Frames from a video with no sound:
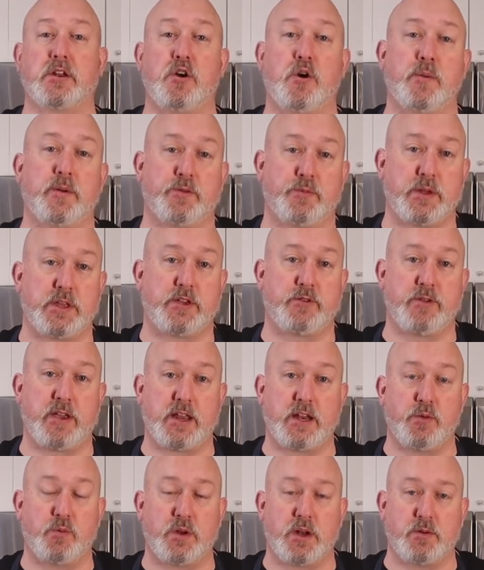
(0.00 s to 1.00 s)
home and
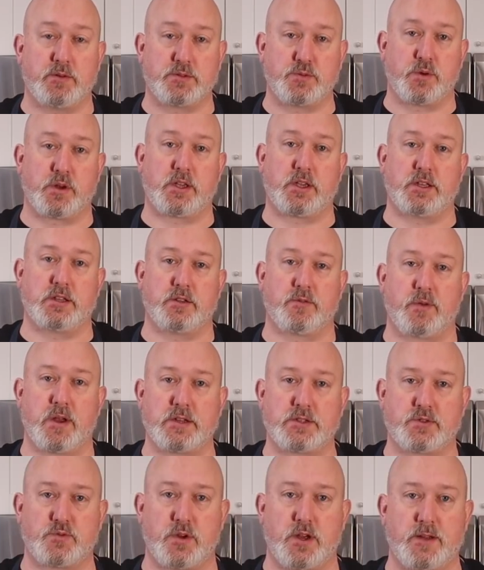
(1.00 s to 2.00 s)
recreate it when I was working in the
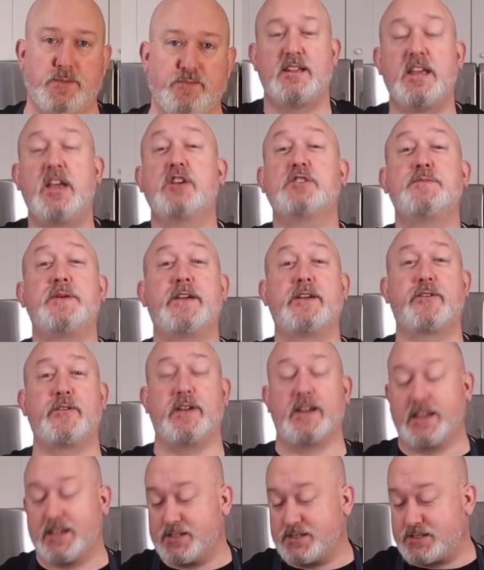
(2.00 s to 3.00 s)
restaurant. Here's my
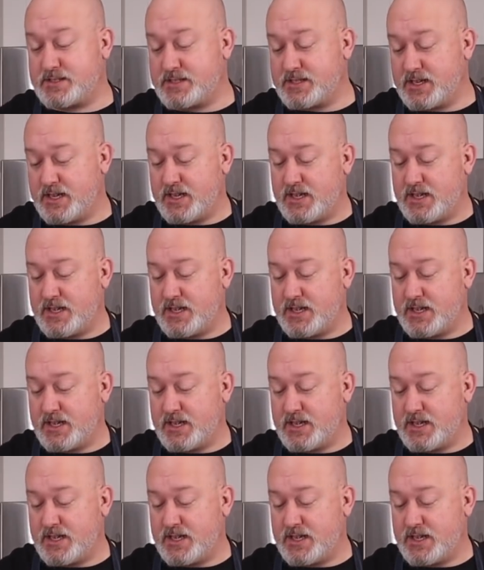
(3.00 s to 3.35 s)
ingredients.